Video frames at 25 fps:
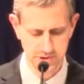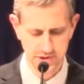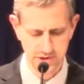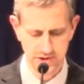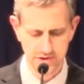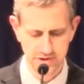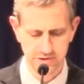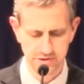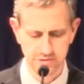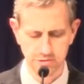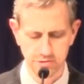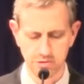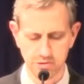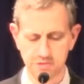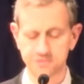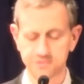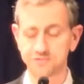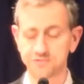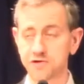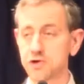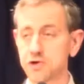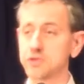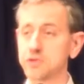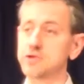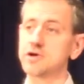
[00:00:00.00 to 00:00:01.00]
or
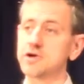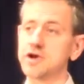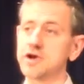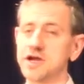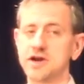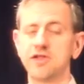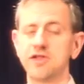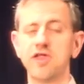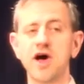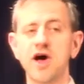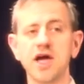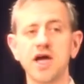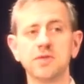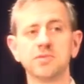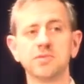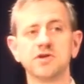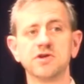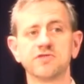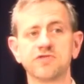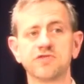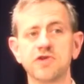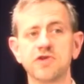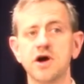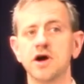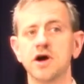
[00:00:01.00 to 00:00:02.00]
further in alignment
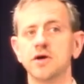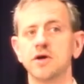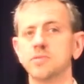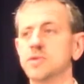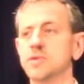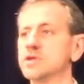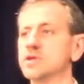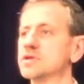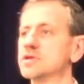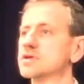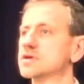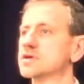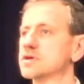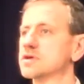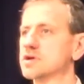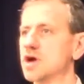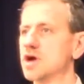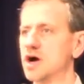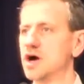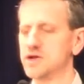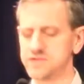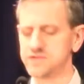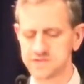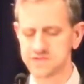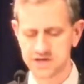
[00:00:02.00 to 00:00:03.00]
from
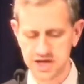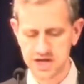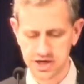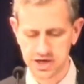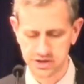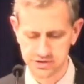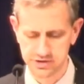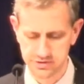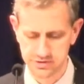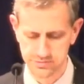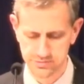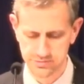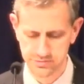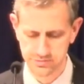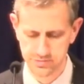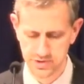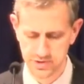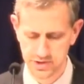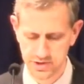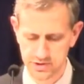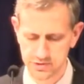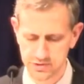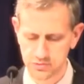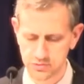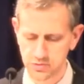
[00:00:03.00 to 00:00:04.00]
God's kingdom
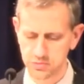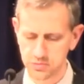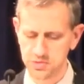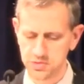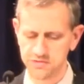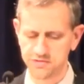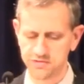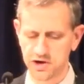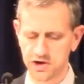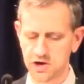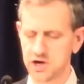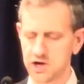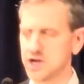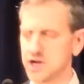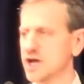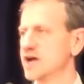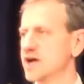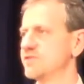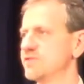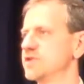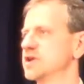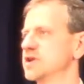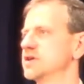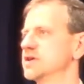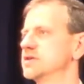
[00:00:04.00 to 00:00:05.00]
will be very
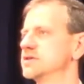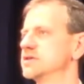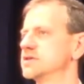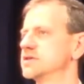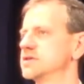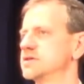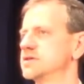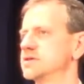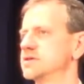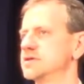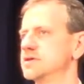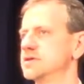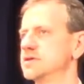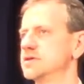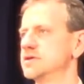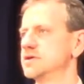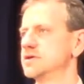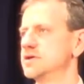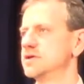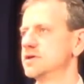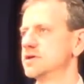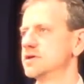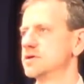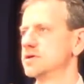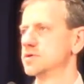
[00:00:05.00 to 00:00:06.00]
evident,
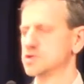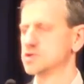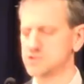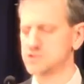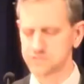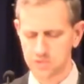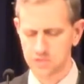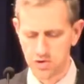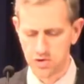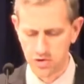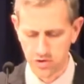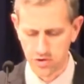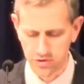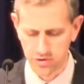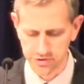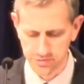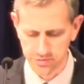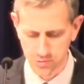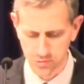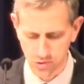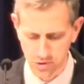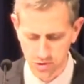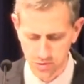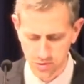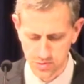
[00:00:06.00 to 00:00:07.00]
which is all the
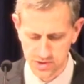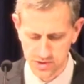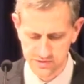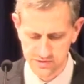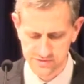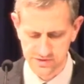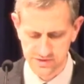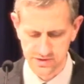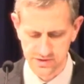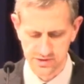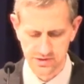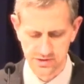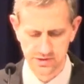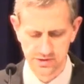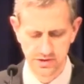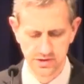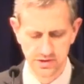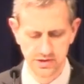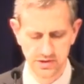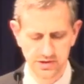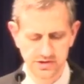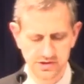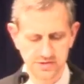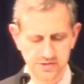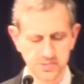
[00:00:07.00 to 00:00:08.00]
more reason
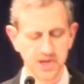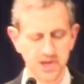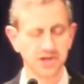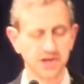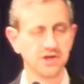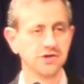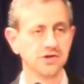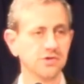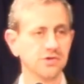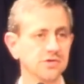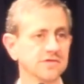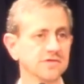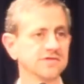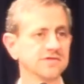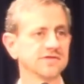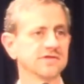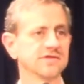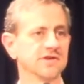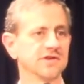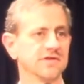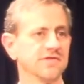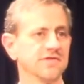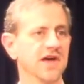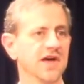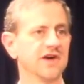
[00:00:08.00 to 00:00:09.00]
to make use
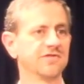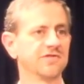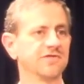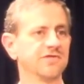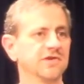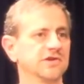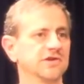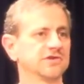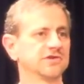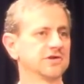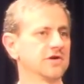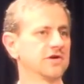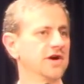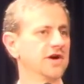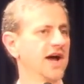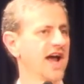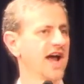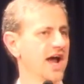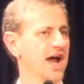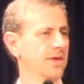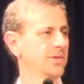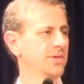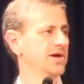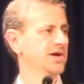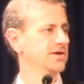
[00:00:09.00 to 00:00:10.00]
of that filter a
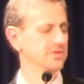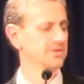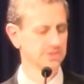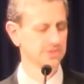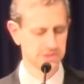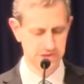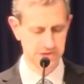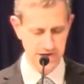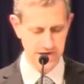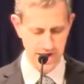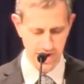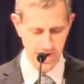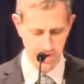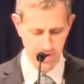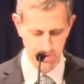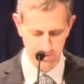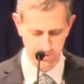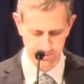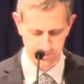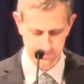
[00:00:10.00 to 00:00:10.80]
habit now